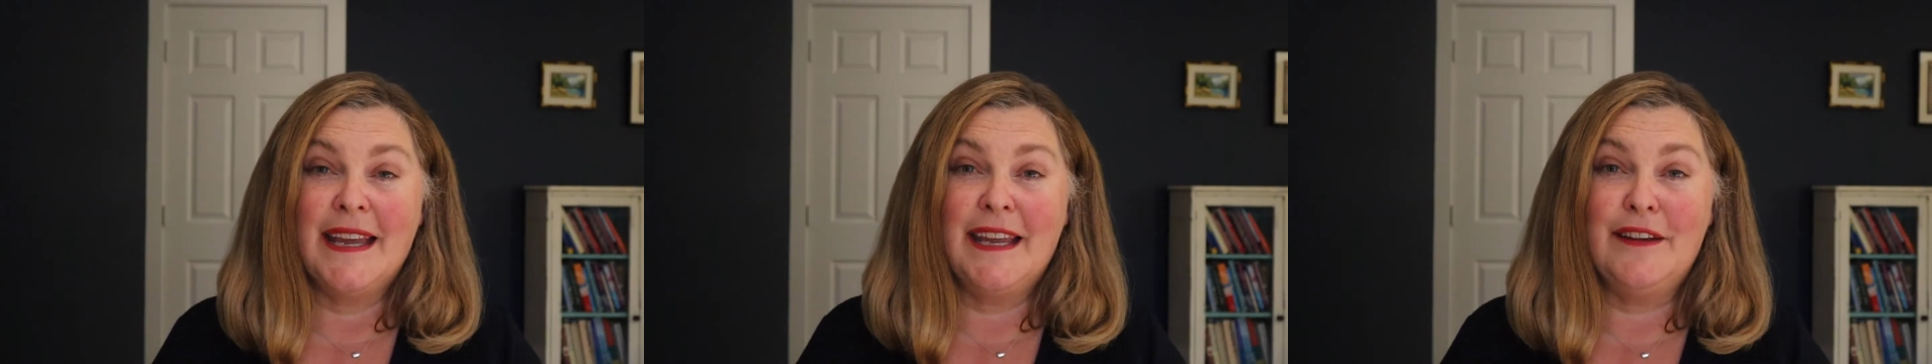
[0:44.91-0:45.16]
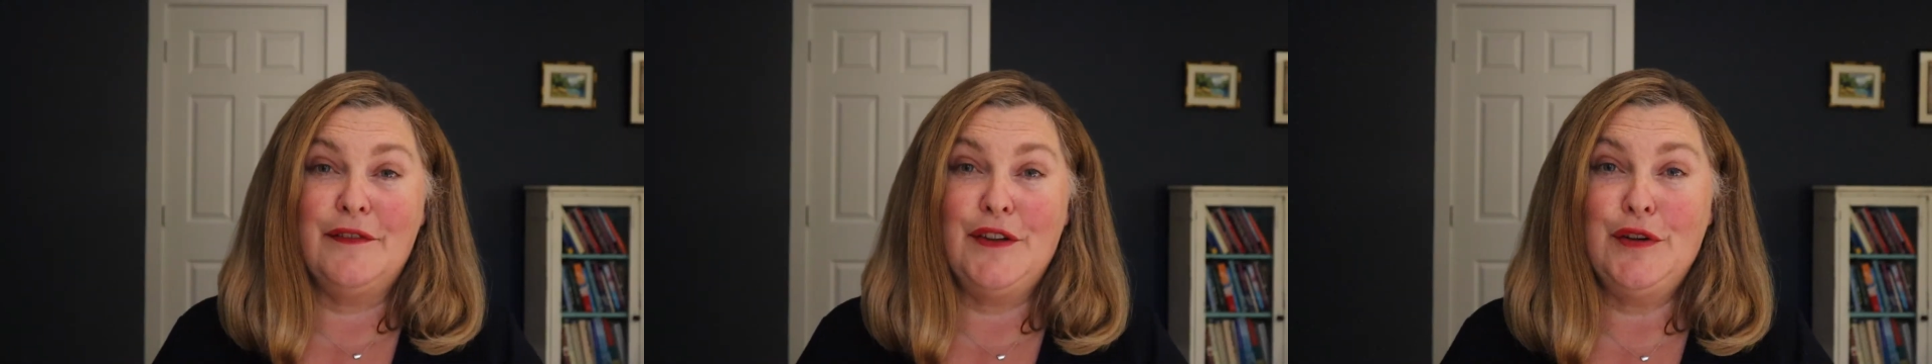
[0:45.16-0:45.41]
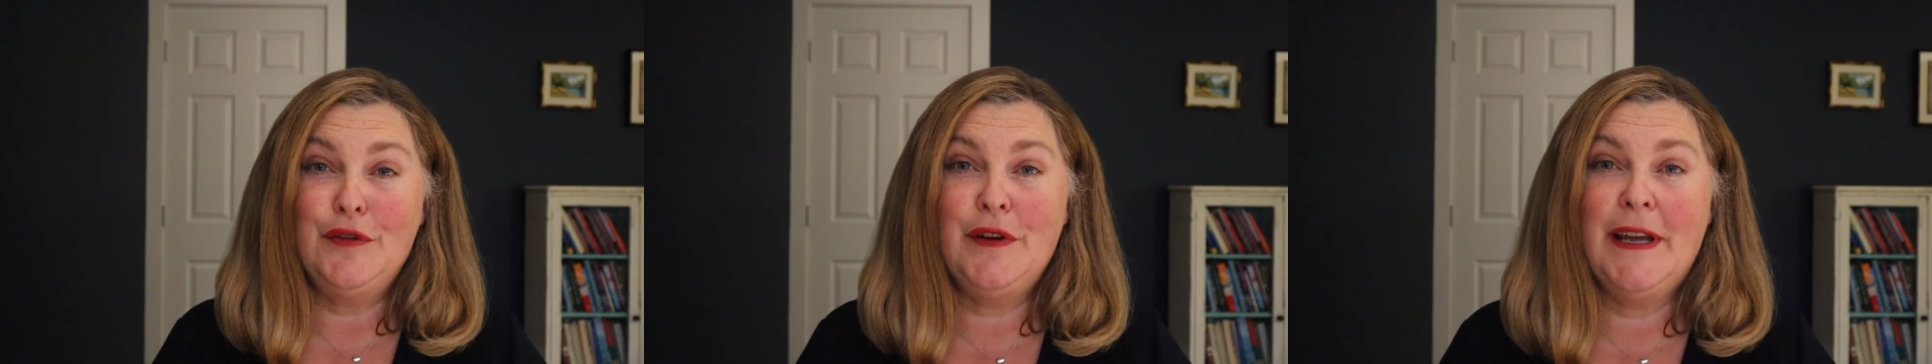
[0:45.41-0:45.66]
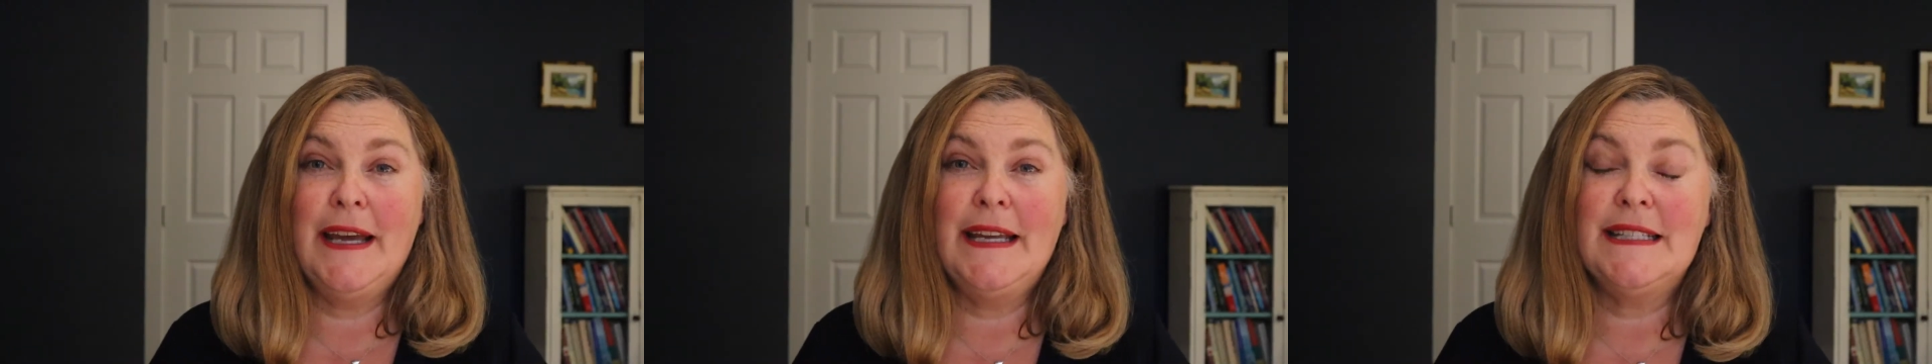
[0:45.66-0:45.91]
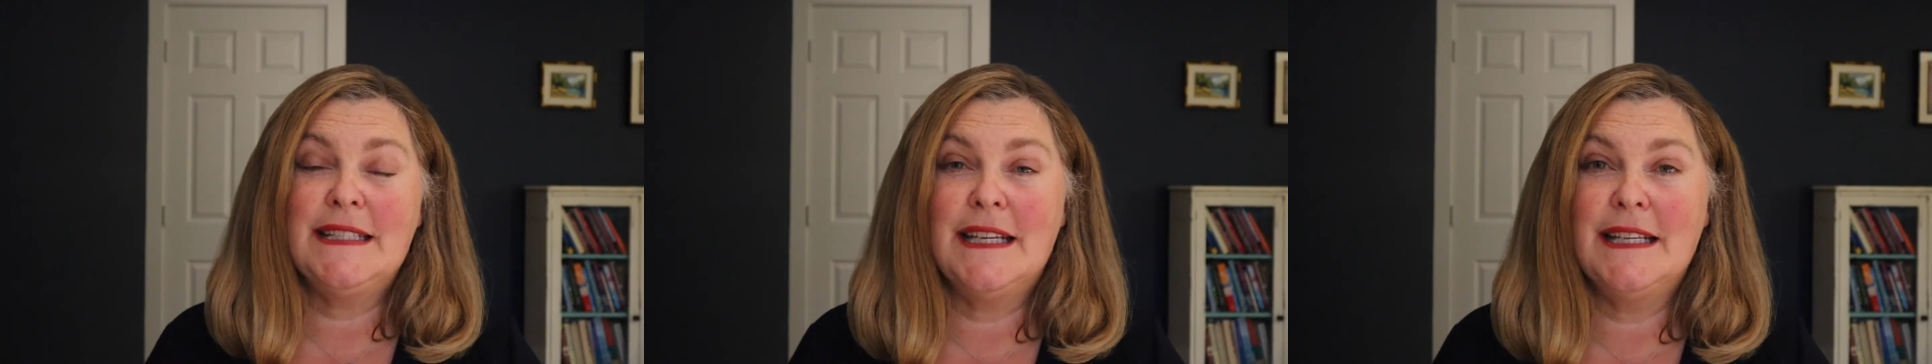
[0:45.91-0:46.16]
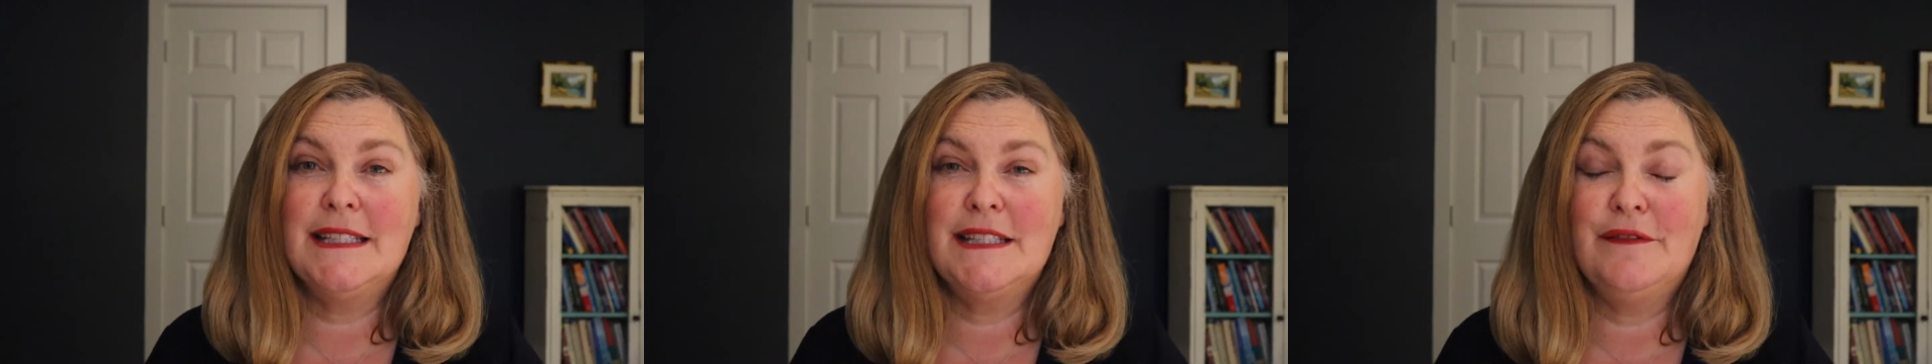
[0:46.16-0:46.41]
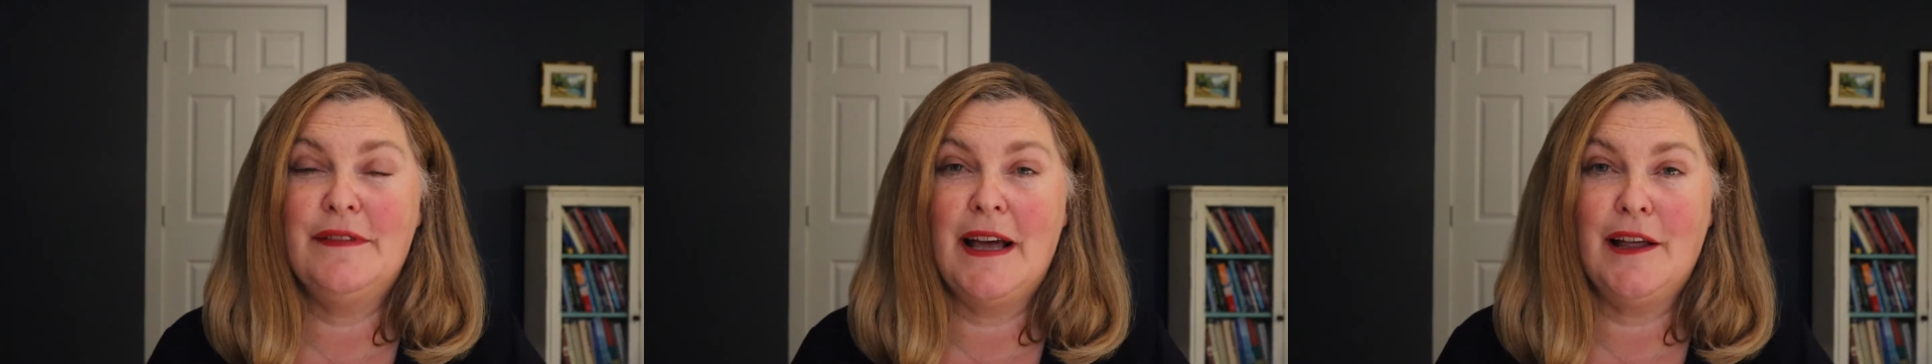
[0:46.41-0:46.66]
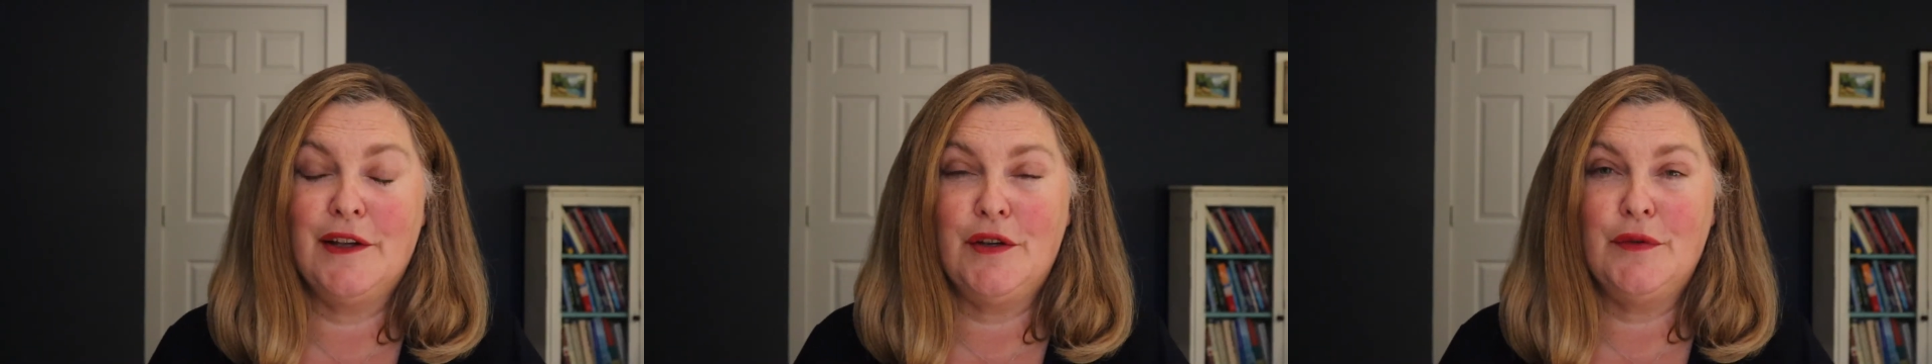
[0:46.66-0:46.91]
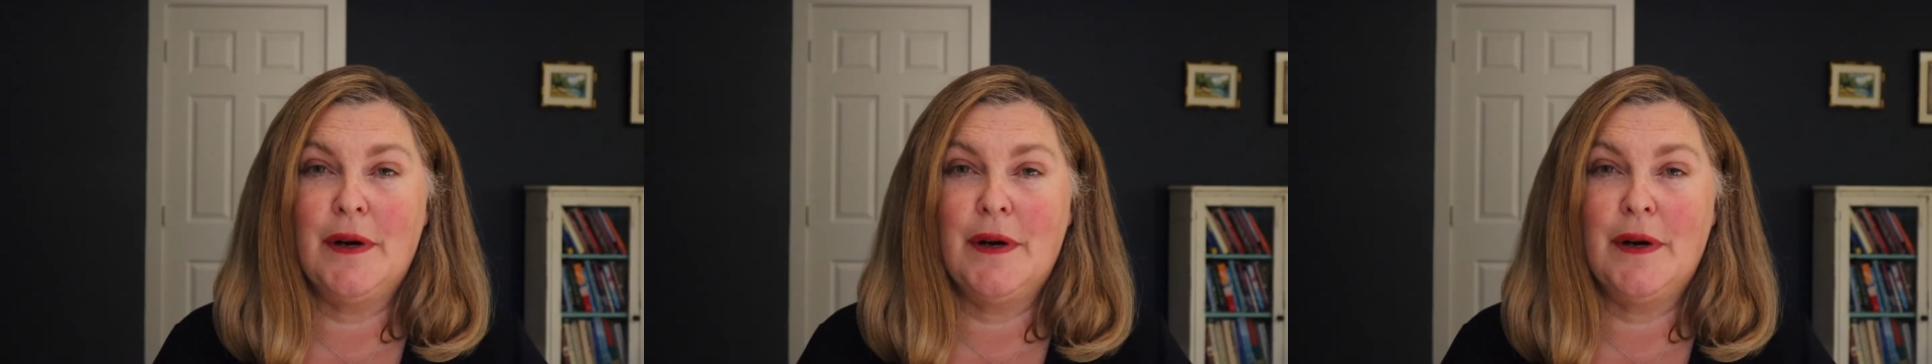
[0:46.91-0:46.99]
If you get tons of value